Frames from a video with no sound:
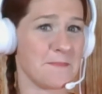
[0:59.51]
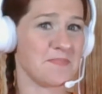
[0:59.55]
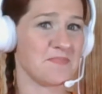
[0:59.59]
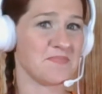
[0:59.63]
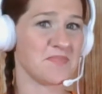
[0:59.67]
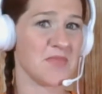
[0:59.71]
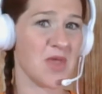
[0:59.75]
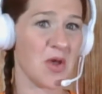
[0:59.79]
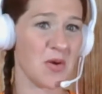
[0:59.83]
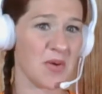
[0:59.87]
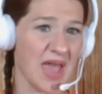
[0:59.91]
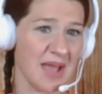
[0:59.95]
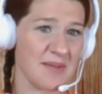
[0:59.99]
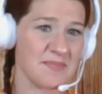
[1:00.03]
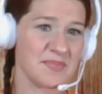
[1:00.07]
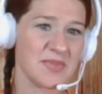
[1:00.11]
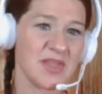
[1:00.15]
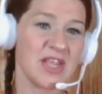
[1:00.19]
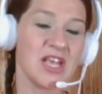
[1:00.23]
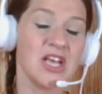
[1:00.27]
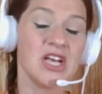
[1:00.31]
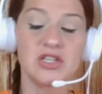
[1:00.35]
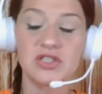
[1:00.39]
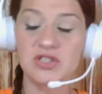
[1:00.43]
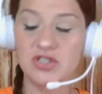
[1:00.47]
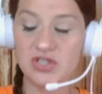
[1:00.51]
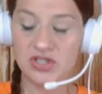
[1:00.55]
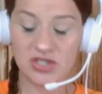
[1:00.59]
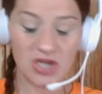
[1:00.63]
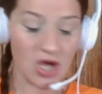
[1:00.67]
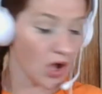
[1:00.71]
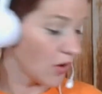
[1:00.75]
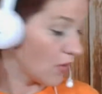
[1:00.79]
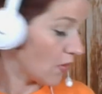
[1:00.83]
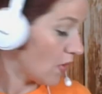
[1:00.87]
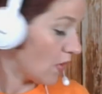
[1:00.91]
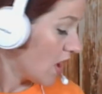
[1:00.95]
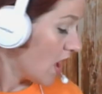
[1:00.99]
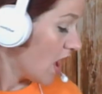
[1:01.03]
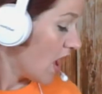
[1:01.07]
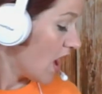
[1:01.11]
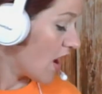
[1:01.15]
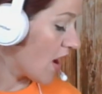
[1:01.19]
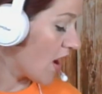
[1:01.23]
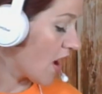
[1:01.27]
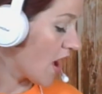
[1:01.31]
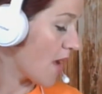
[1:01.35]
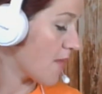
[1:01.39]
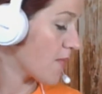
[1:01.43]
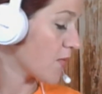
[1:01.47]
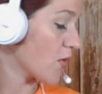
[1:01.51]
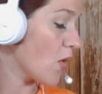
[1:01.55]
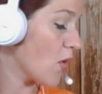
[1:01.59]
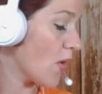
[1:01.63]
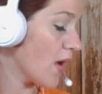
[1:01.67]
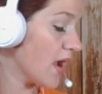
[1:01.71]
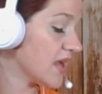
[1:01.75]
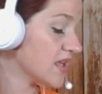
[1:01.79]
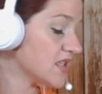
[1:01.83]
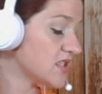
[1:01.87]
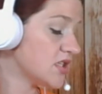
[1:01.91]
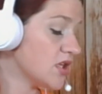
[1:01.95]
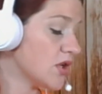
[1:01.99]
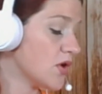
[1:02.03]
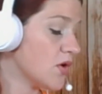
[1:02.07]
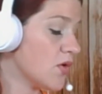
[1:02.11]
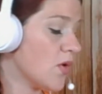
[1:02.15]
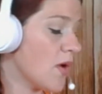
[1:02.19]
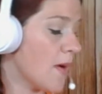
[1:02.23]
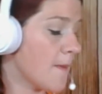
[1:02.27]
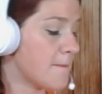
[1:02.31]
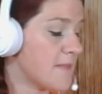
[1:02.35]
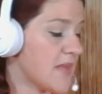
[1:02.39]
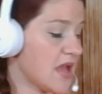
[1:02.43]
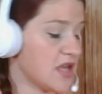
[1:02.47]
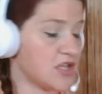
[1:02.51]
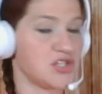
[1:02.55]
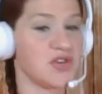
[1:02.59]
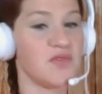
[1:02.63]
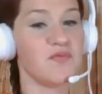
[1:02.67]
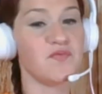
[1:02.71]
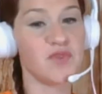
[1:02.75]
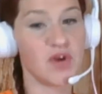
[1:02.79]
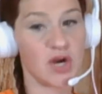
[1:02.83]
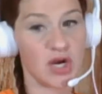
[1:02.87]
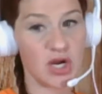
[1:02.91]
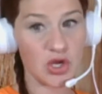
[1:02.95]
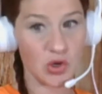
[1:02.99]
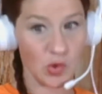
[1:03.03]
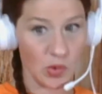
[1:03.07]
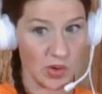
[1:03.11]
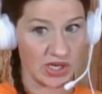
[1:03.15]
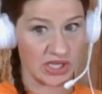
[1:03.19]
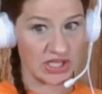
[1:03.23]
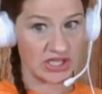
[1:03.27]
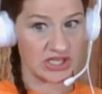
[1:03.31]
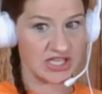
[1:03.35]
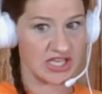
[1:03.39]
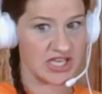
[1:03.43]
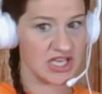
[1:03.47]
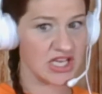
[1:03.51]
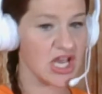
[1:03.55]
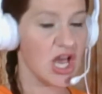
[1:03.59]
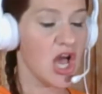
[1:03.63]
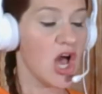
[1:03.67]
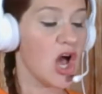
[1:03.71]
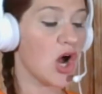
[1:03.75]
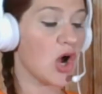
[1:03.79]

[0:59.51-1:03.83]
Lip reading: Okay, so I'm going to mention very quickly a